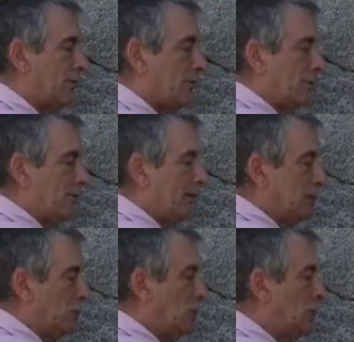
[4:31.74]
from
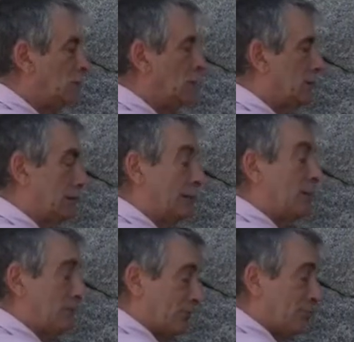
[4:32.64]
P2, I
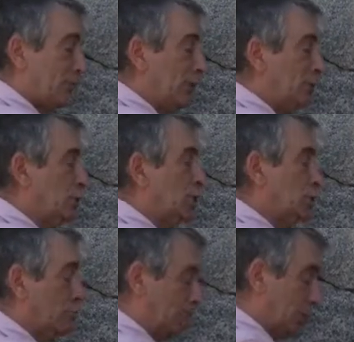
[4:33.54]
mean from point 2
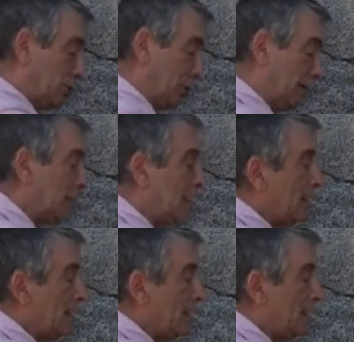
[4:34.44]
to point 1.